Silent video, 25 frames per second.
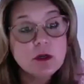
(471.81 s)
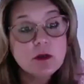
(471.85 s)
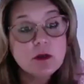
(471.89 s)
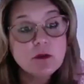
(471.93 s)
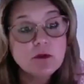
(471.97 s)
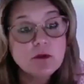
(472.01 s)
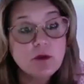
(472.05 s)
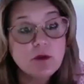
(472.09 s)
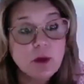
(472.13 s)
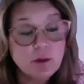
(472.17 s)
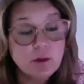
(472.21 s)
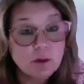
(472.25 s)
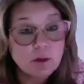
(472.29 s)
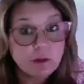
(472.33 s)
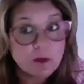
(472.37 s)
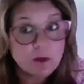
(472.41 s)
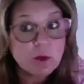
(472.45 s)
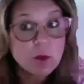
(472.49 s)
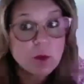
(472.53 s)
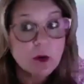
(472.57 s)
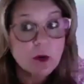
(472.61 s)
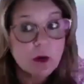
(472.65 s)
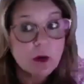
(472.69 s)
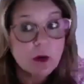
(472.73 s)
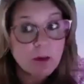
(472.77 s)
From you
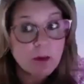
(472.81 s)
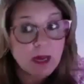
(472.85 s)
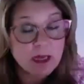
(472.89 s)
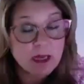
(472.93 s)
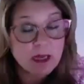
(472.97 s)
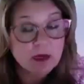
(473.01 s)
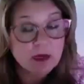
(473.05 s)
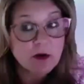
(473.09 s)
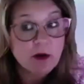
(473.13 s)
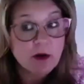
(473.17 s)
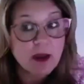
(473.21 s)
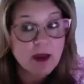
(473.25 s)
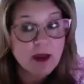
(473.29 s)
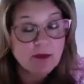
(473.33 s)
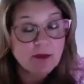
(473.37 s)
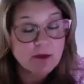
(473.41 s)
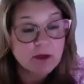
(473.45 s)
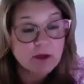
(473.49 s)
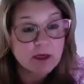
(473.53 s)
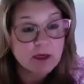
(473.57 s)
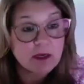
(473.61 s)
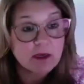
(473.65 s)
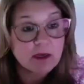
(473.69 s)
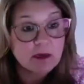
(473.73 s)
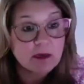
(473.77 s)
were a minor
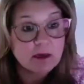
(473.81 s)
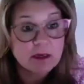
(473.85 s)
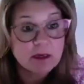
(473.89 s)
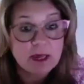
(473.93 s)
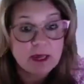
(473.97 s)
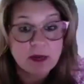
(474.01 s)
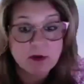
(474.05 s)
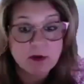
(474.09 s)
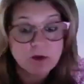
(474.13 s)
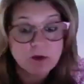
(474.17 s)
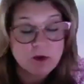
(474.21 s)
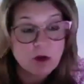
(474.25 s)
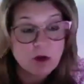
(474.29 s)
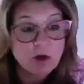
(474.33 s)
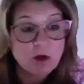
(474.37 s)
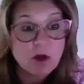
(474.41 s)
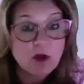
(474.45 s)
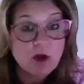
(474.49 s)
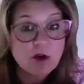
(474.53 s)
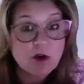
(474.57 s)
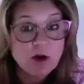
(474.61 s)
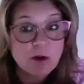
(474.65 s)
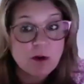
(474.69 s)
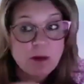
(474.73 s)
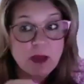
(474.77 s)
athlete, now you're no
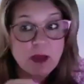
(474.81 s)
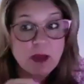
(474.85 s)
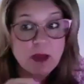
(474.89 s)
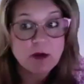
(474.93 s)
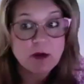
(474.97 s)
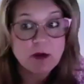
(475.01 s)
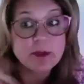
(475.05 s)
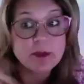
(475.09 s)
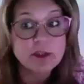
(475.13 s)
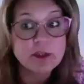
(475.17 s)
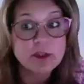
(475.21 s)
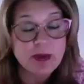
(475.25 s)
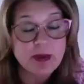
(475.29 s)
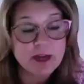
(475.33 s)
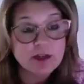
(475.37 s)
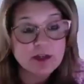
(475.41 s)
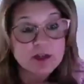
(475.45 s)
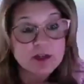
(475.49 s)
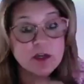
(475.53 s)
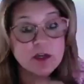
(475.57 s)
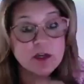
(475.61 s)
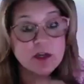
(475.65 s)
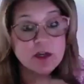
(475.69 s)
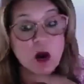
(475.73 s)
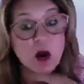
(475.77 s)
longer a minor, but you
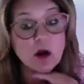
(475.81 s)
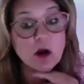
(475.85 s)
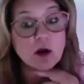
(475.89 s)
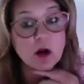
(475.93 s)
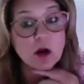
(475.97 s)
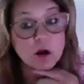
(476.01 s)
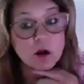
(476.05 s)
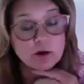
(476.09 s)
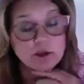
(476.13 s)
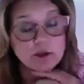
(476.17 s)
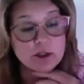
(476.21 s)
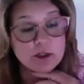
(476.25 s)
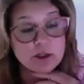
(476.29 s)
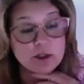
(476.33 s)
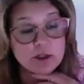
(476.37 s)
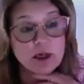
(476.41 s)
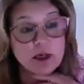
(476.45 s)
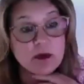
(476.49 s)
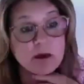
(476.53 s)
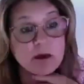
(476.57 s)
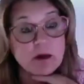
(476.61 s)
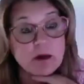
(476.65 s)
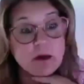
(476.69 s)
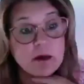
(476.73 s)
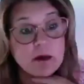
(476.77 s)
actually are
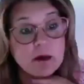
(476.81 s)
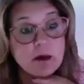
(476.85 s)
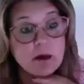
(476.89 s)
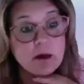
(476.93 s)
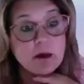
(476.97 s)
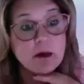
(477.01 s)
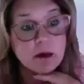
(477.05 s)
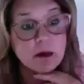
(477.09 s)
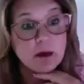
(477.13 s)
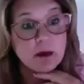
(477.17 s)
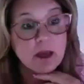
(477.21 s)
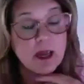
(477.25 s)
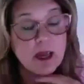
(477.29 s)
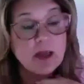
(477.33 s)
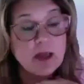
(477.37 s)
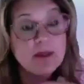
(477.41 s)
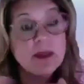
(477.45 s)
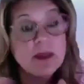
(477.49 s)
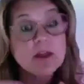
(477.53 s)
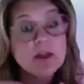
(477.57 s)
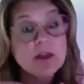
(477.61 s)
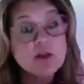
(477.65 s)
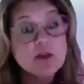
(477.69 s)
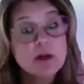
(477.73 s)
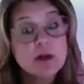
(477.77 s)
coaching, and
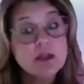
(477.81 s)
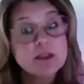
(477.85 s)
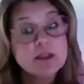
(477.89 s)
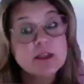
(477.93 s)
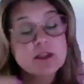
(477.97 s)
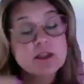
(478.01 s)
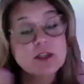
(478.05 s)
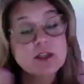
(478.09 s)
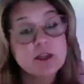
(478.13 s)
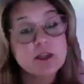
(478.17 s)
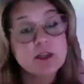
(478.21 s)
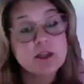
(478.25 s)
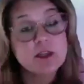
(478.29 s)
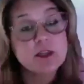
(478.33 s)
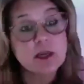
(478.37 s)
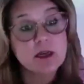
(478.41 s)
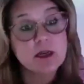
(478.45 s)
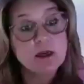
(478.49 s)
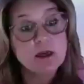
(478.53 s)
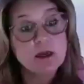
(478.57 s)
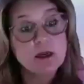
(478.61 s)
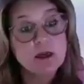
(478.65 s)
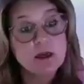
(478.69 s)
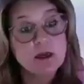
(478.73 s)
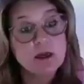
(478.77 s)
then transitioning
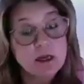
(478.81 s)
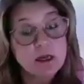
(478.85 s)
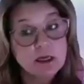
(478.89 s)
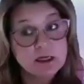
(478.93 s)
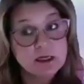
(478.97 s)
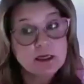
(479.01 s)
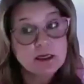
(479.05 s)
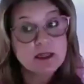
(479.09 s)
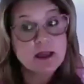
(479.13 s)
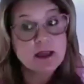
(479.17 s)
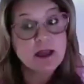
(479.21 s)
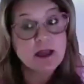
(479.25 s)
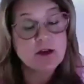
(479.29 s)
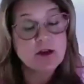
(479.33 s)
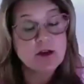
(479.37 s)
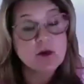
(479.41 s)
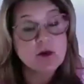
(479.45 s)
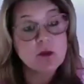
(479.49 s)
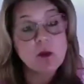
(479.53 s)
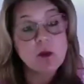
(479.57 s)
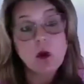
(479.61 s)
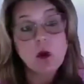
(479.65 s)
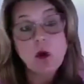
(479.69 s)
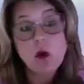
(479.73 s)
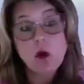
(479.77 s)
into that new
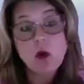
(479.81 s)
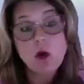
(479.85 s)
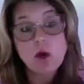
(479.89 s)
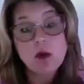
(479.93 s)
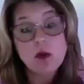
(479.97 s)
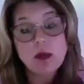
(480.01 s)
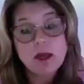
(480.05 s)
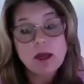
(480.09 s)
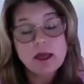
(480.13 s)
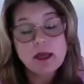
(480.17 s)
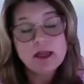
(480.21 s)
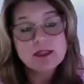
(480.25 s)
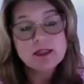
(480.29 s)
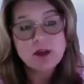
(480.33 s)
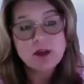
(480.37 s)
role, it's